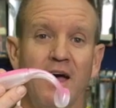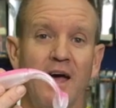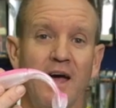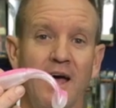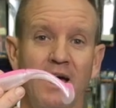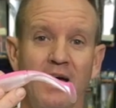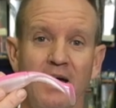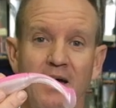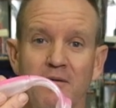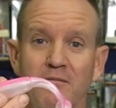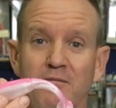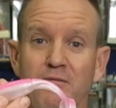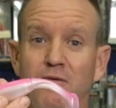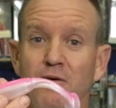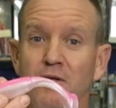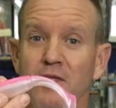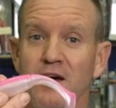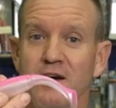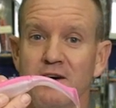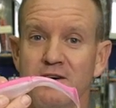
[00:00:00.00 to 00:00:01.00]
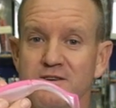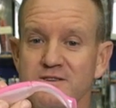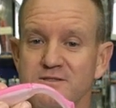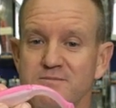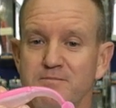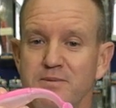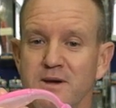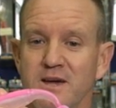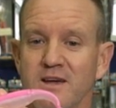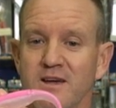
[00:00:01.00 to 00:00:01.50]
um, for
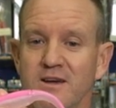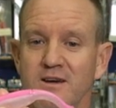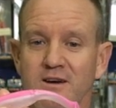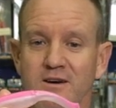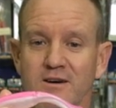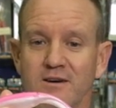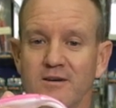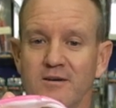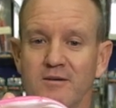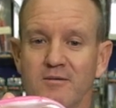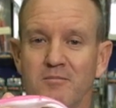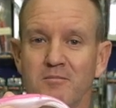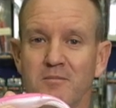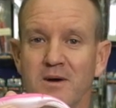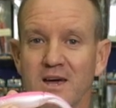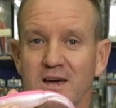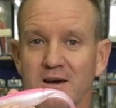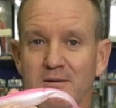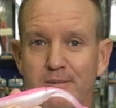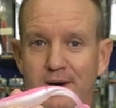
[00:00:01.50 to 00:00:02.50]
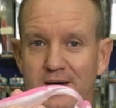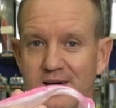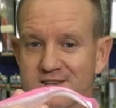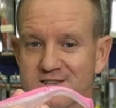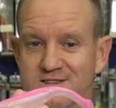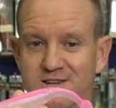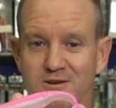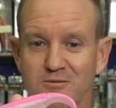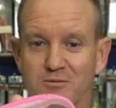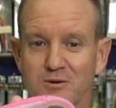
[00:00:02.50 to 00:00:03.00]
those big mega
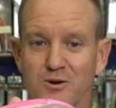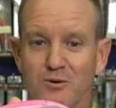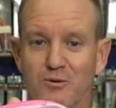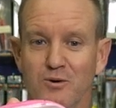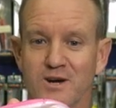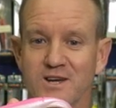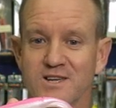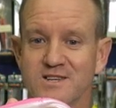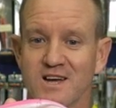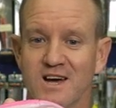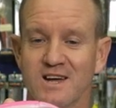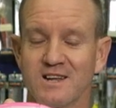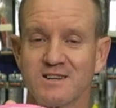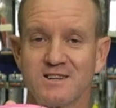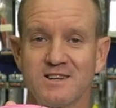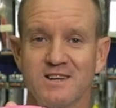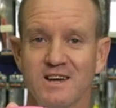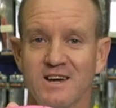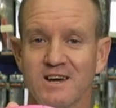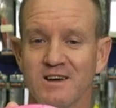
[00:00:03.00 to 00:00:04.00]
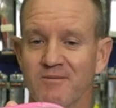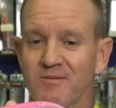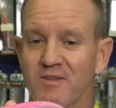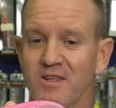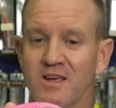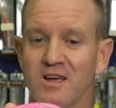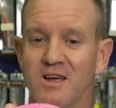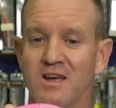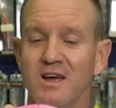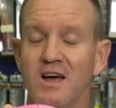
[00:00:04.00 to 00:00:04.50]
bass that we always hunt here
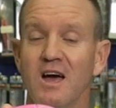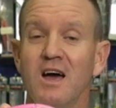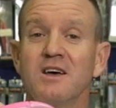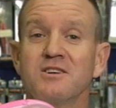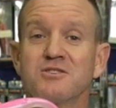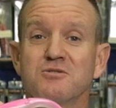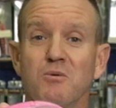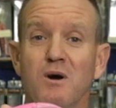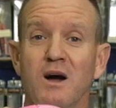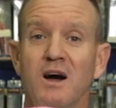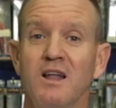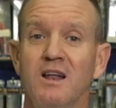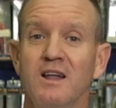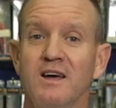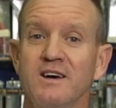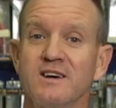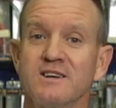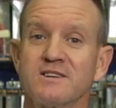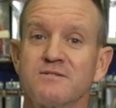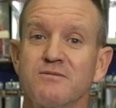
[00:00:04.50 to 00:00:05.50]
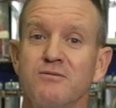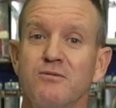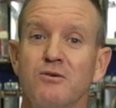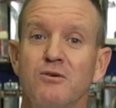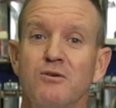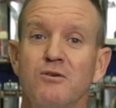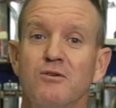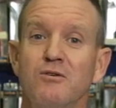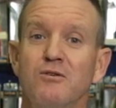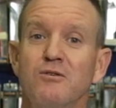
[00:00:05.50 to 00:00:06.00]
as well as
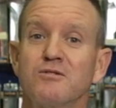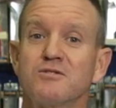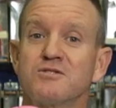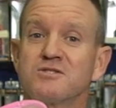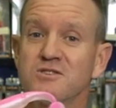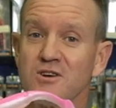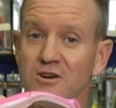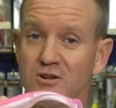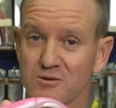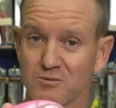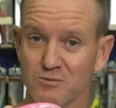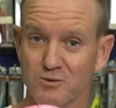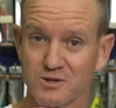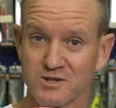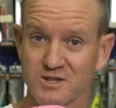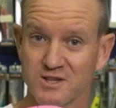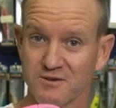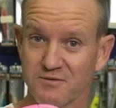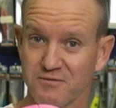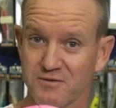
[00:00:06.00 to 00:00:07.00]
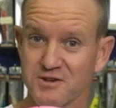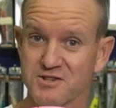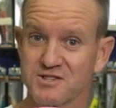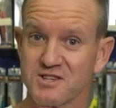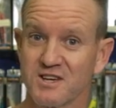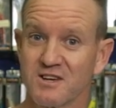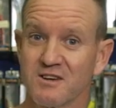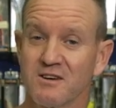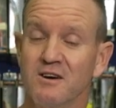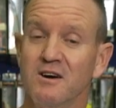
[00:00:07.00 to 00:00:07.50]
for saltwater
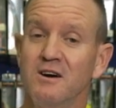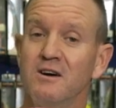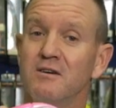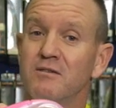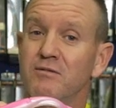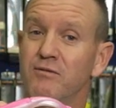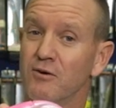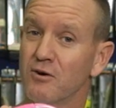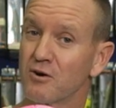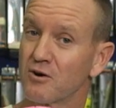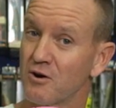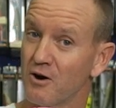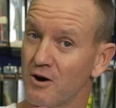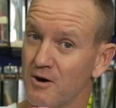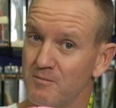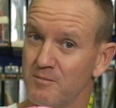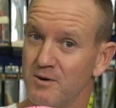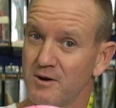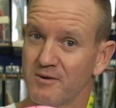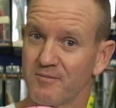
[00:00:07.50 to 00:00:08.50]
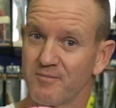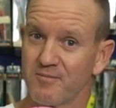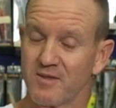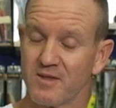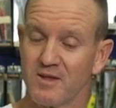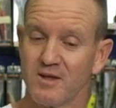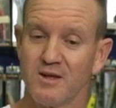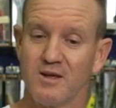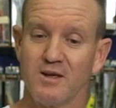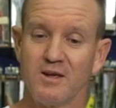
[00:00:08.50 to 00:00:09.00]
fishing for cob
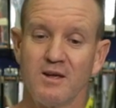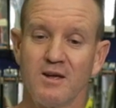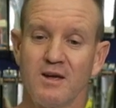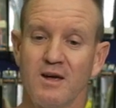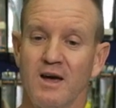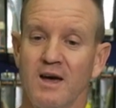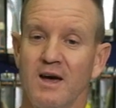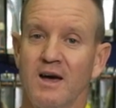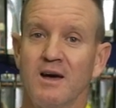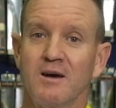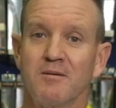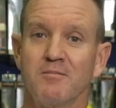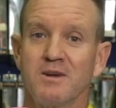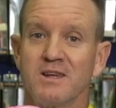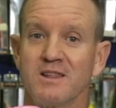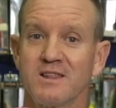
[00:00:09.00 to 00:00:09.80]
um,